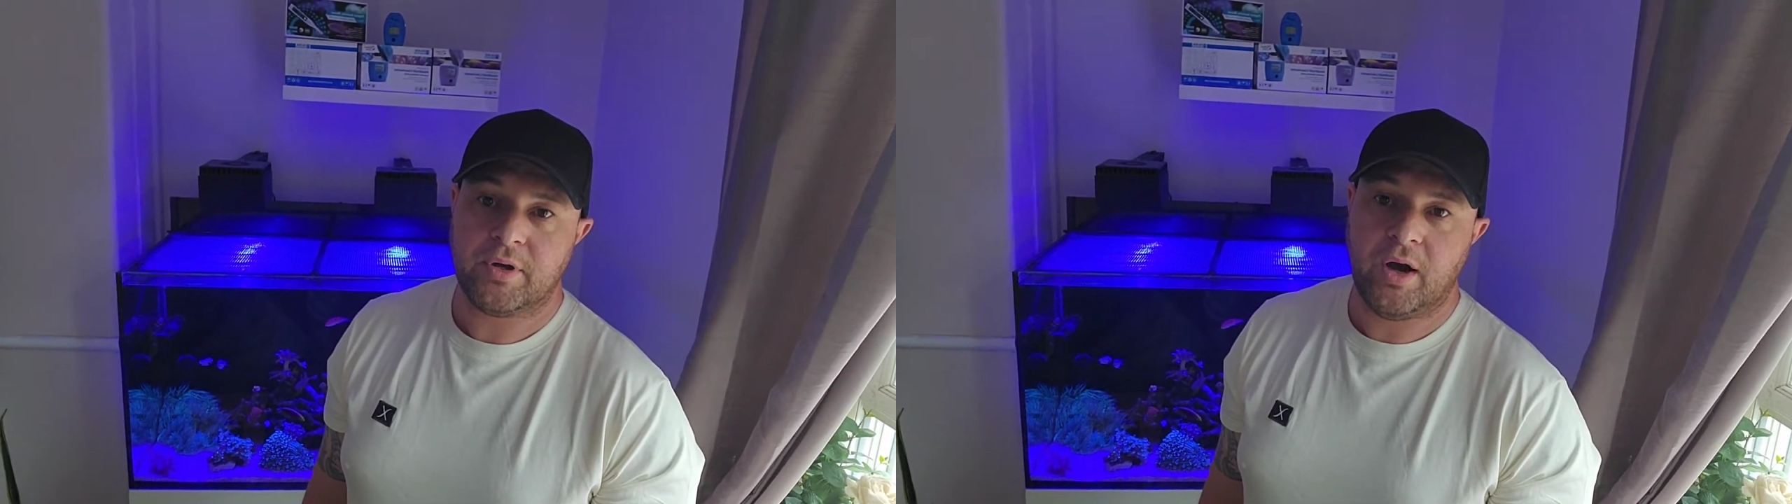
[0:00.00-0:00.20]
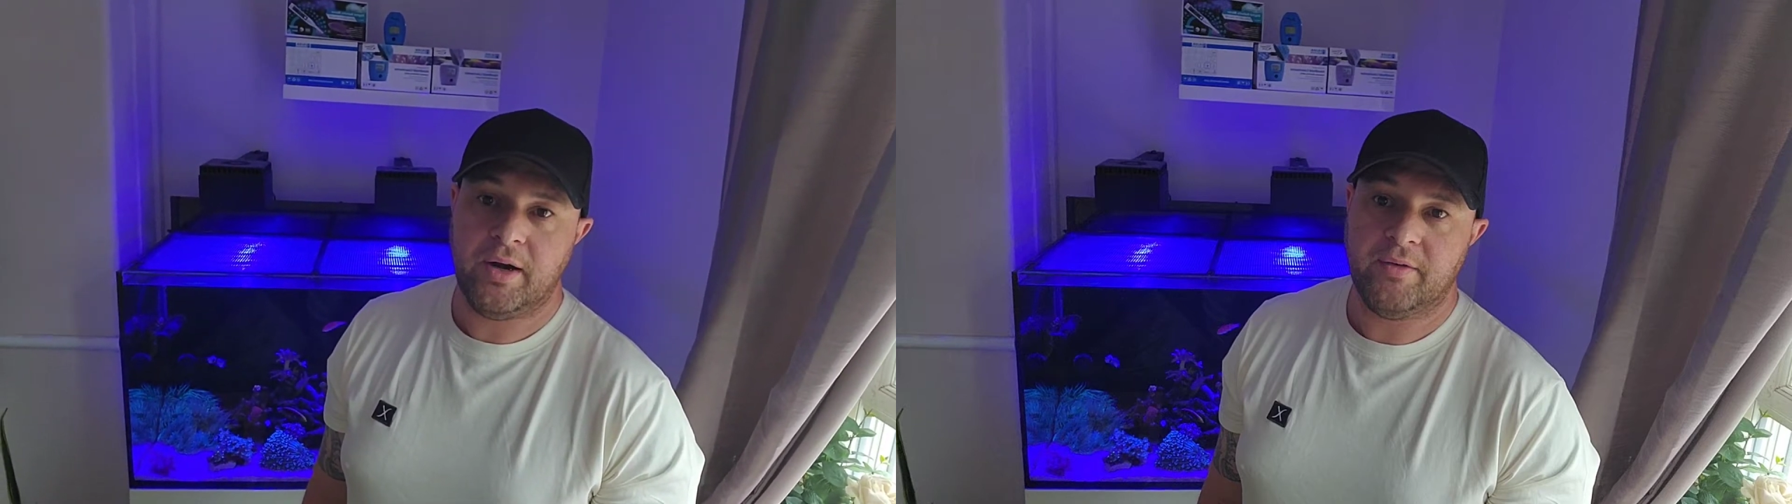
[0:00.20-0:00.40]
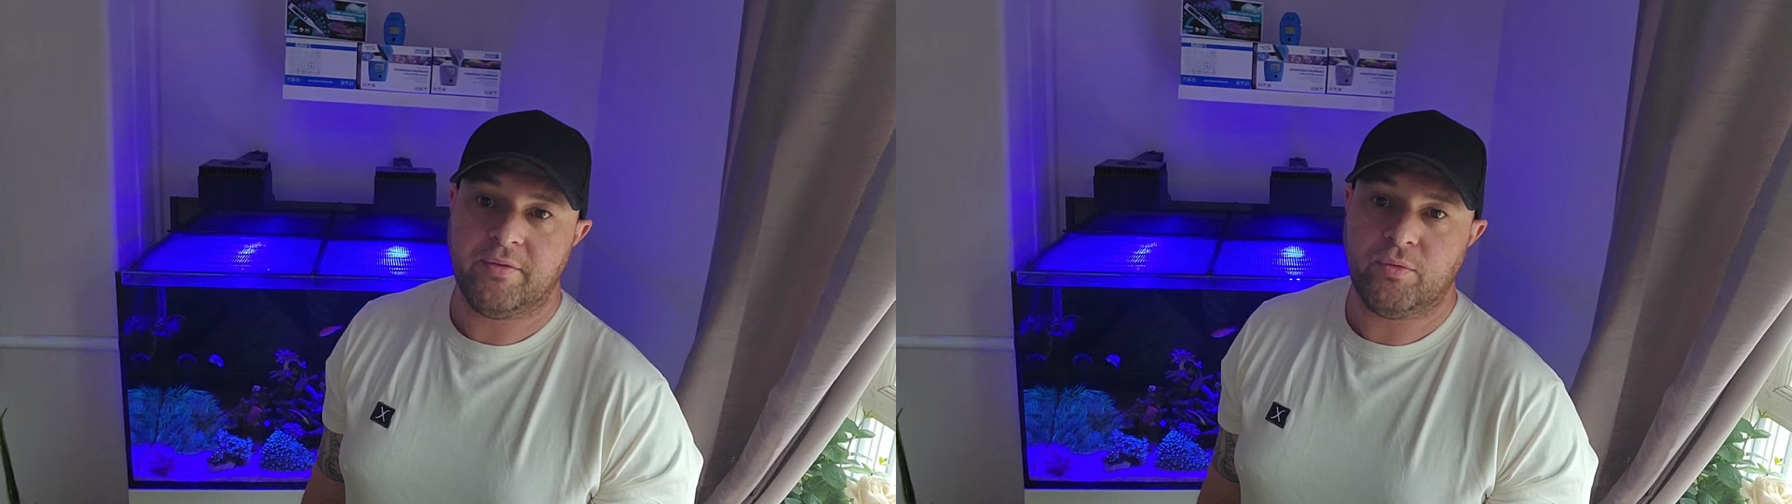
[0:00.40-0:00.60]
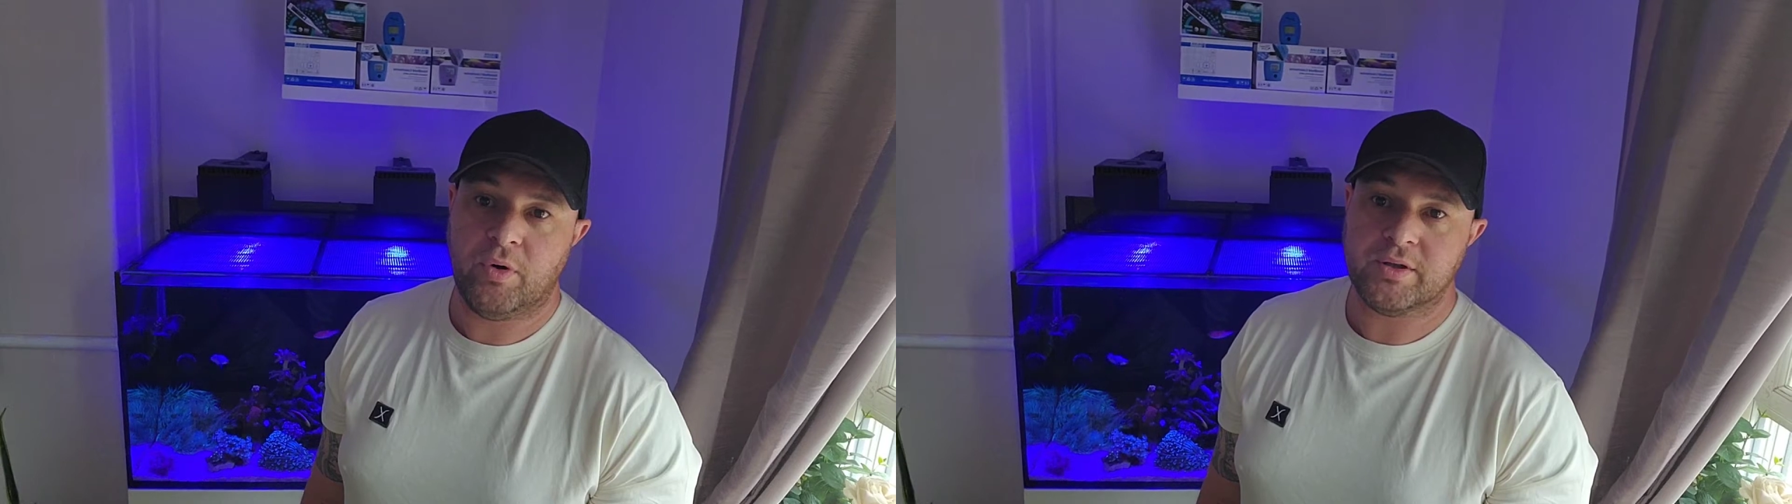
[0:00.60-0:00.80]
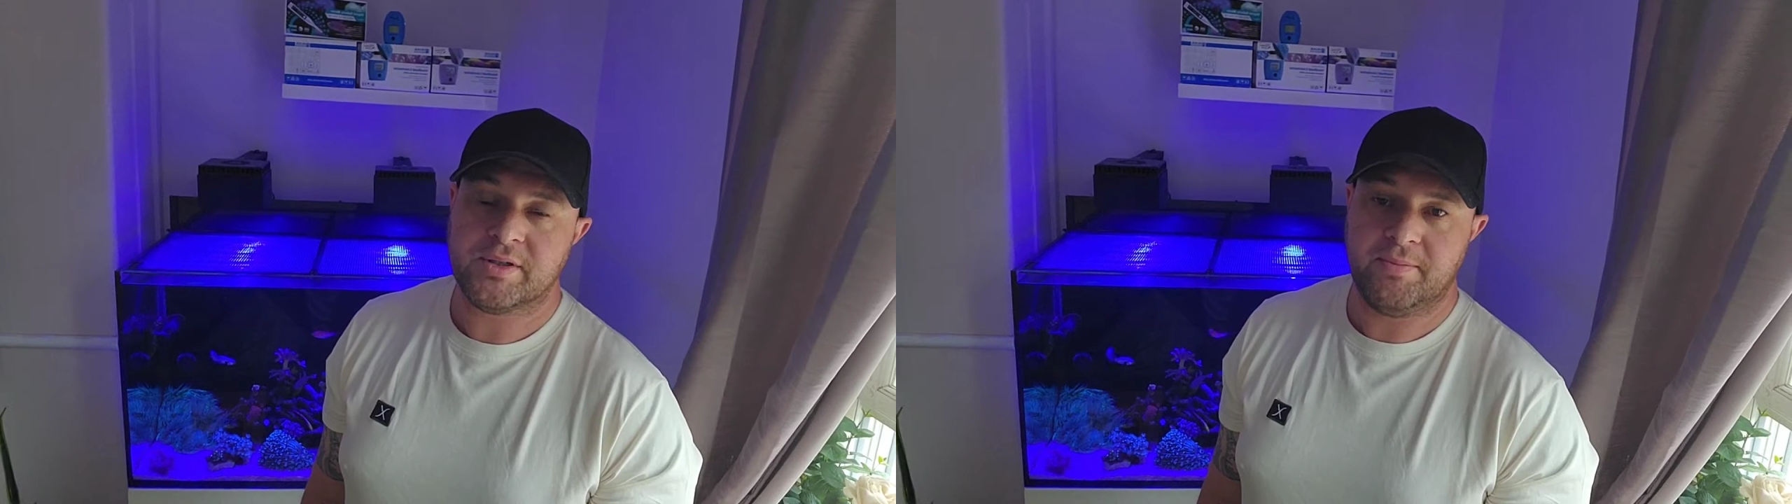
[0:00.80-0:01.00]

kind of what's